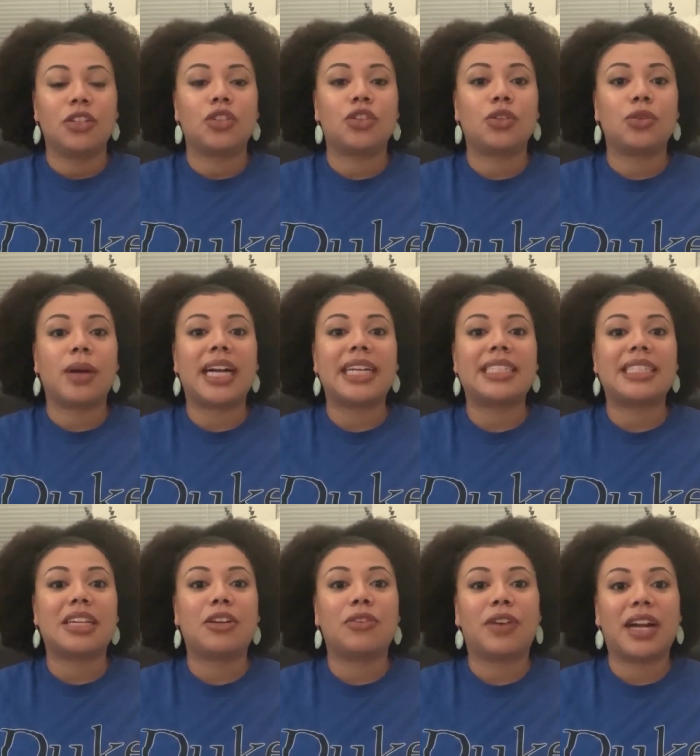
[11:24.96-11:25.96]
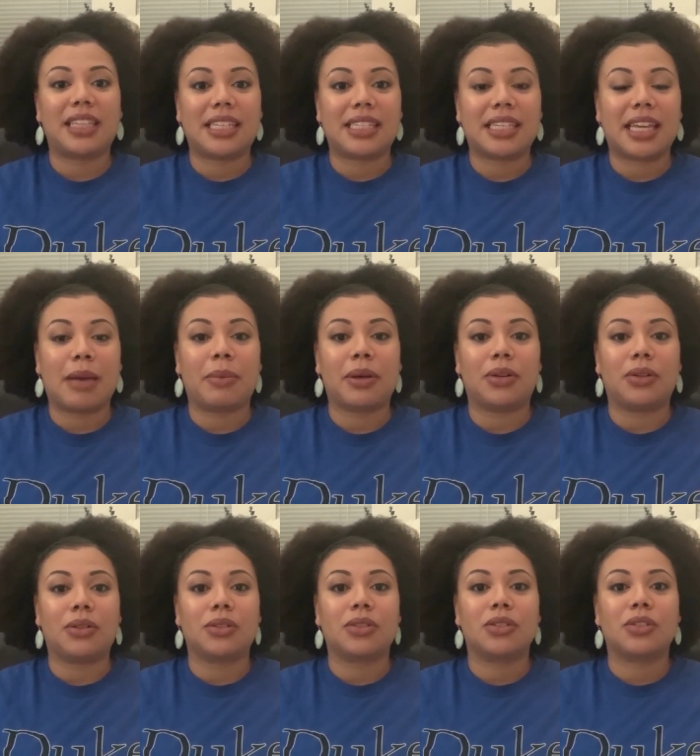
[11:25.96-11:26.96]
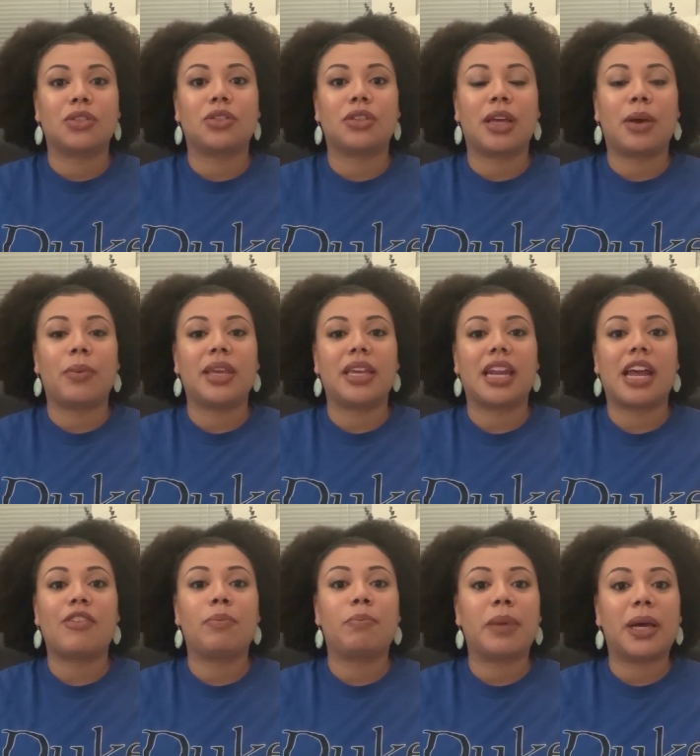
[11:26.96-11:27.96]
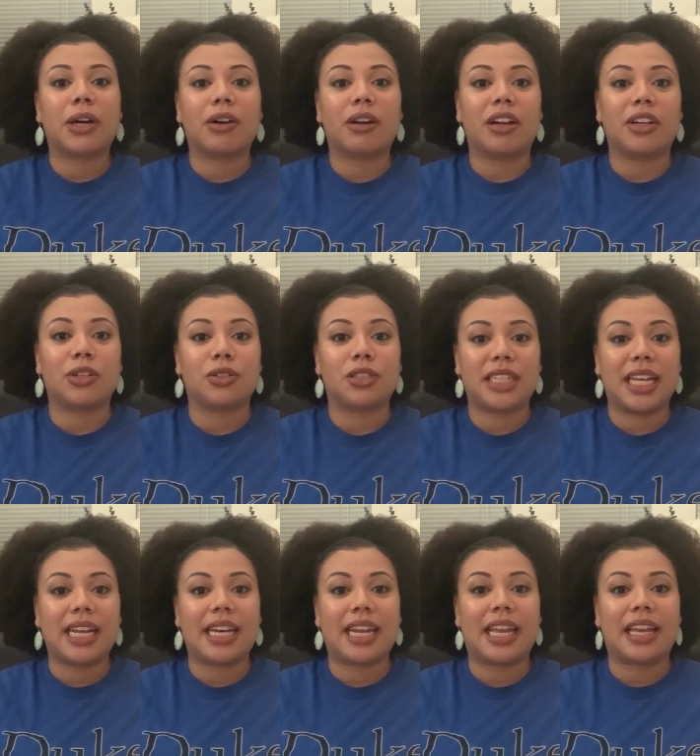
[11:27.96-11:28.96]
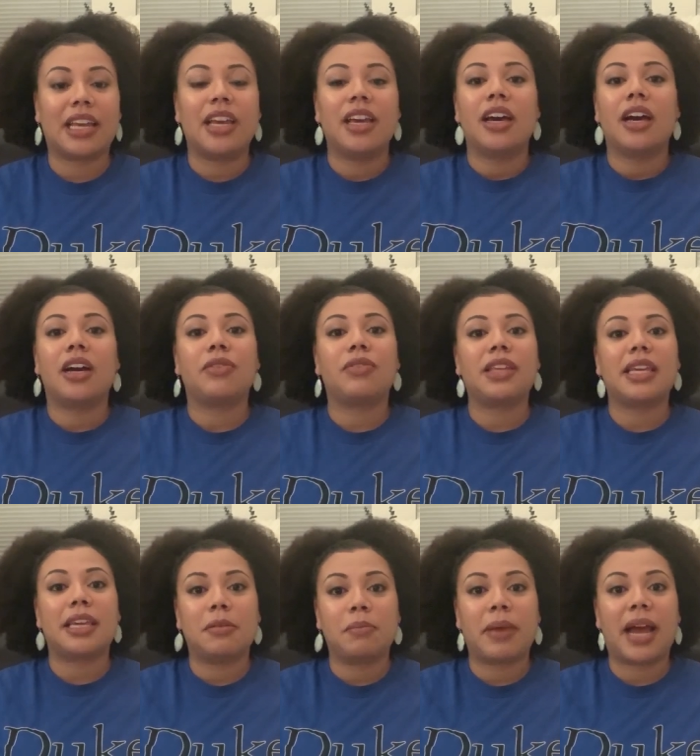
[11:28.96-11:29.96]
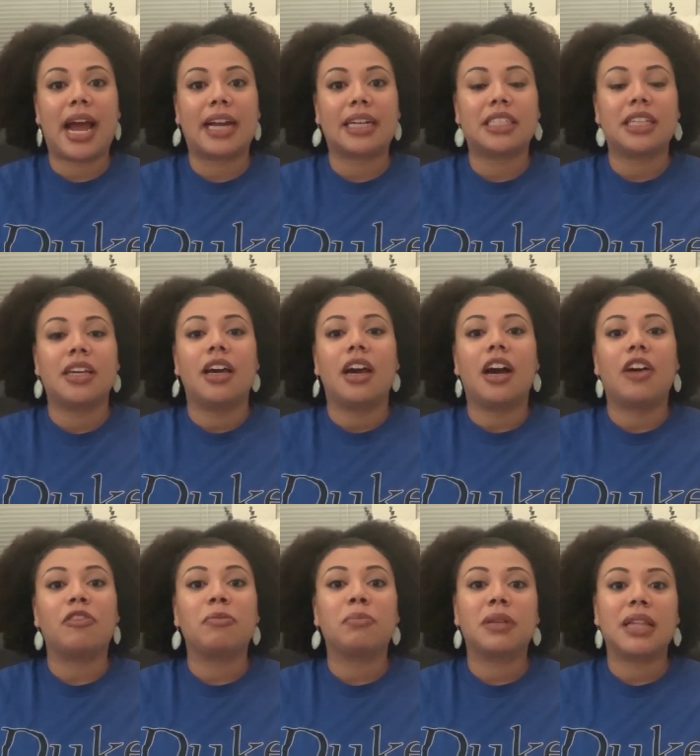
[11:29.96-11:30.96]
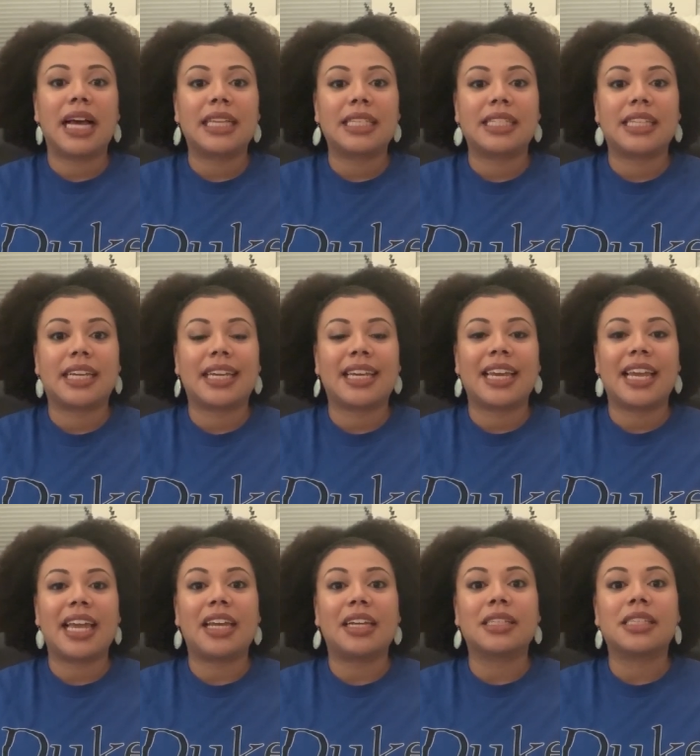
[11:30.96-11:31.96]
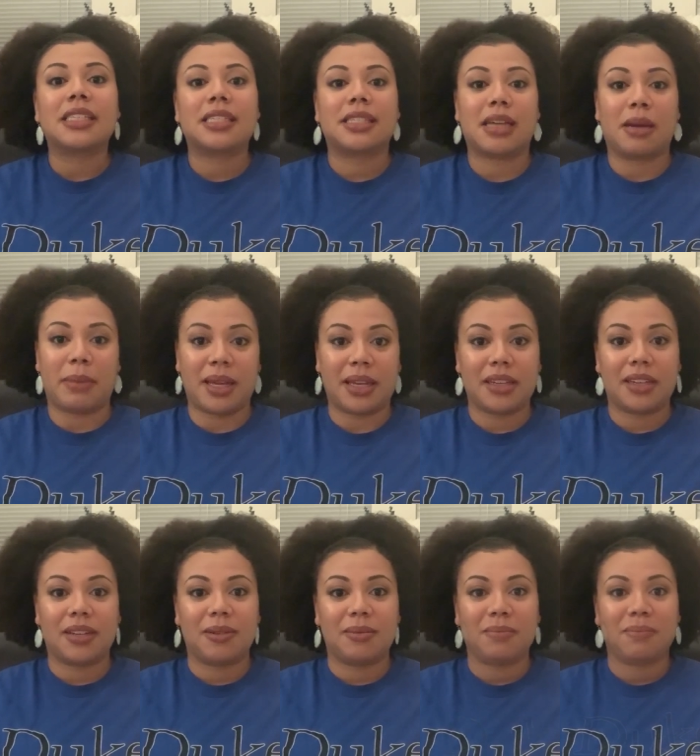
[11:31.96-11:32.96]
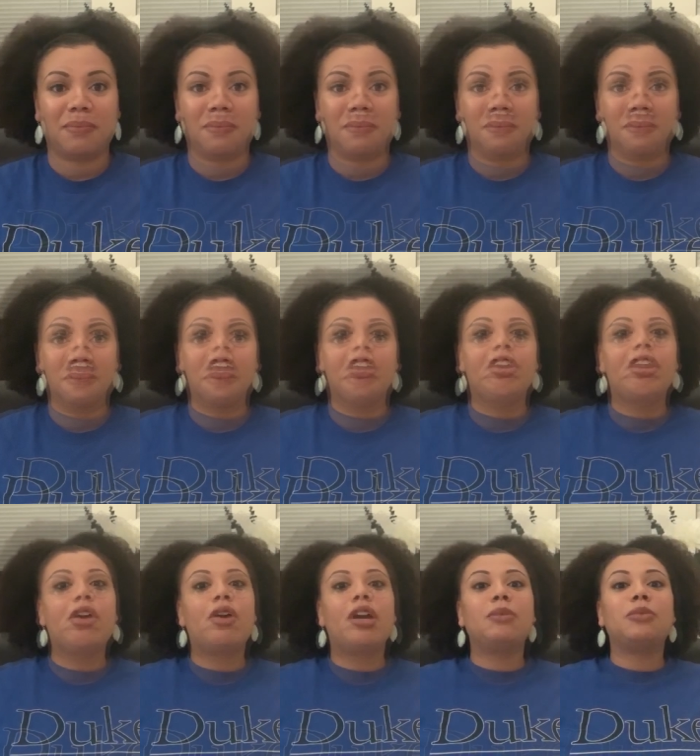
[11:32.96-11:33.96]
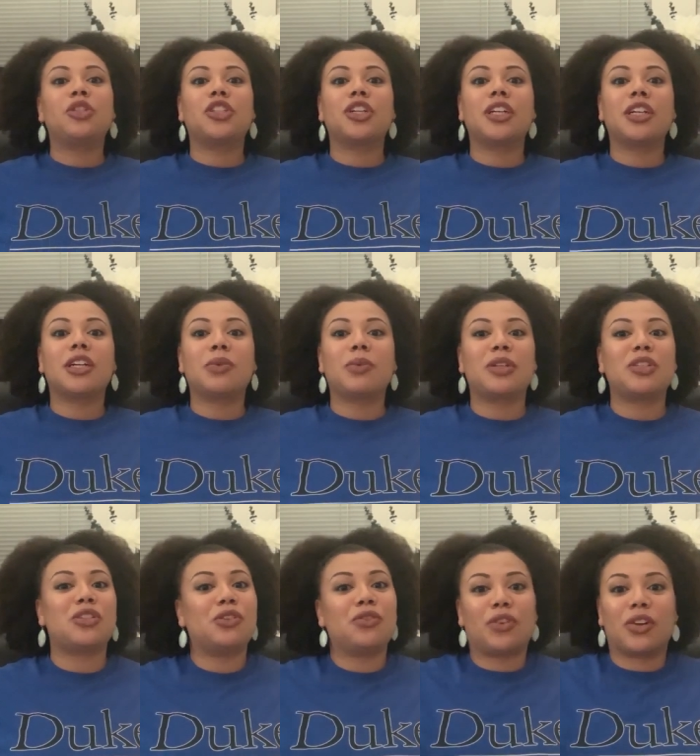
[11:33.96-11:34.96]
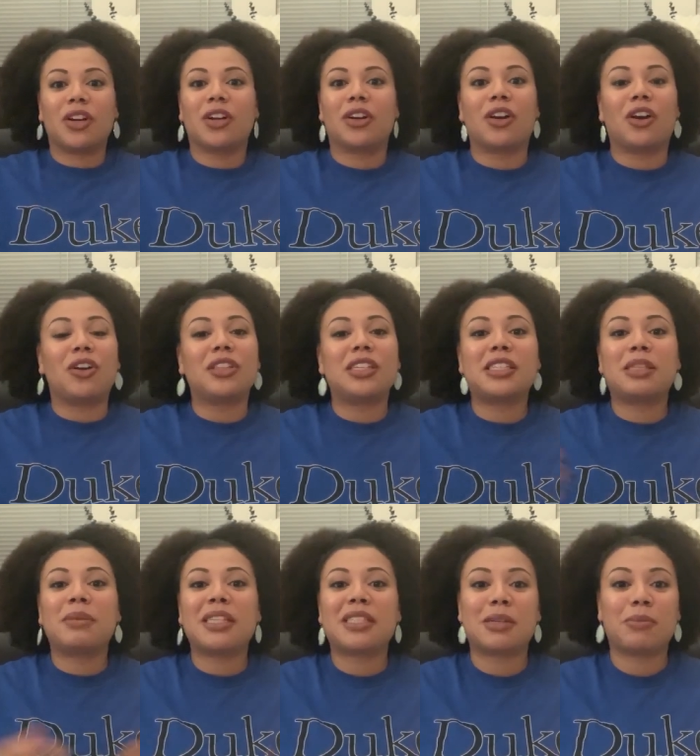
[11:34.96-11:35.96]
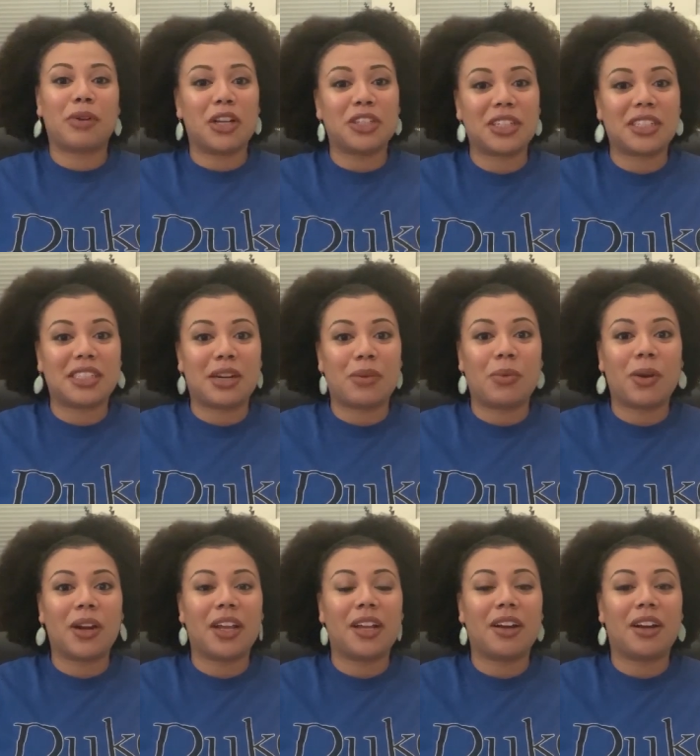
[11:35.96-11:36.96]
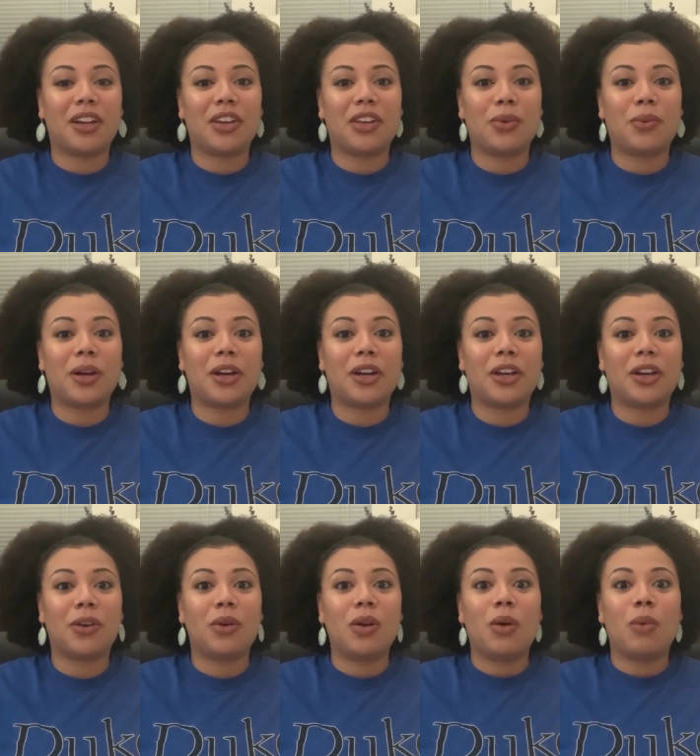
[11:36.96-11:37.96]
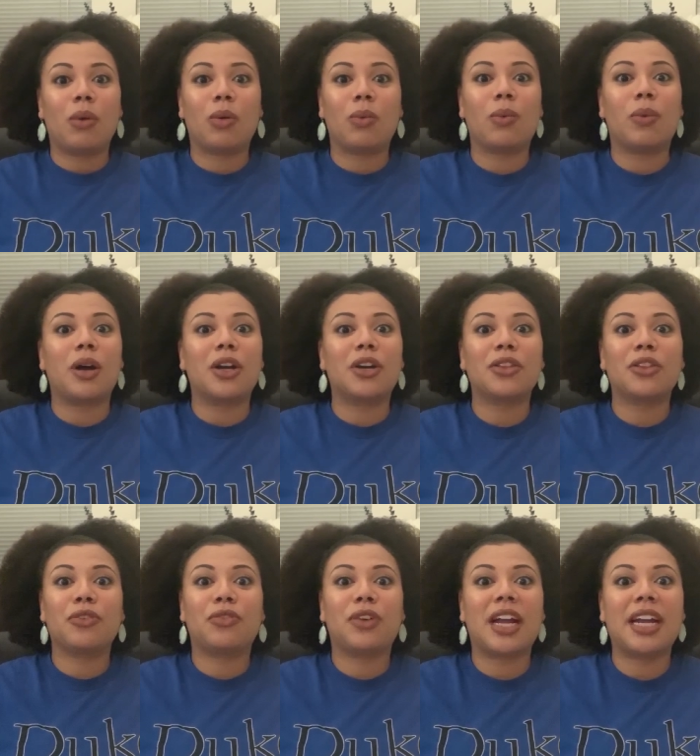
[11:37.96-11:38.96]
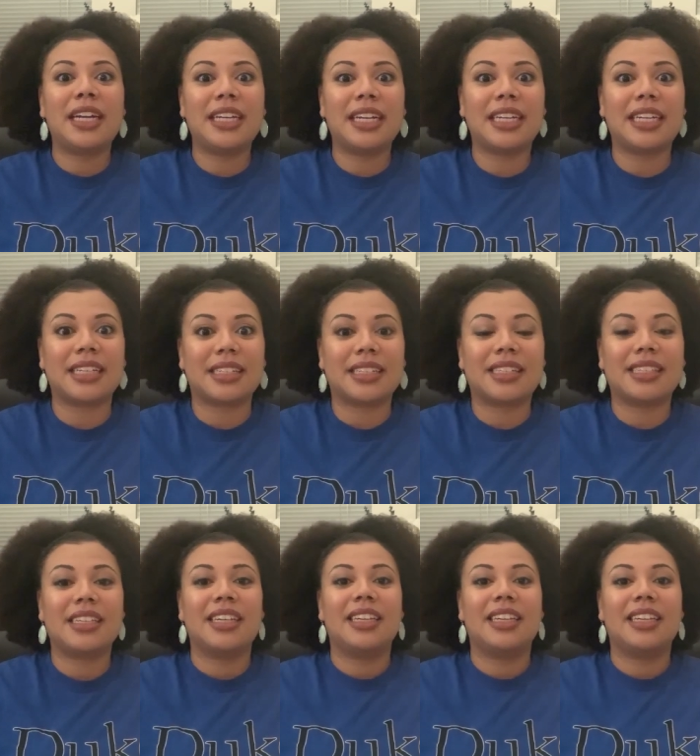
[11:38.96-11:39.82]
to identify these chemicals so that we can have a better understanding of the impact of plastic in a stomach. Now, I'm sure once you've heard all these amazing projects that I'm working on, you want to know, well, what are the findings?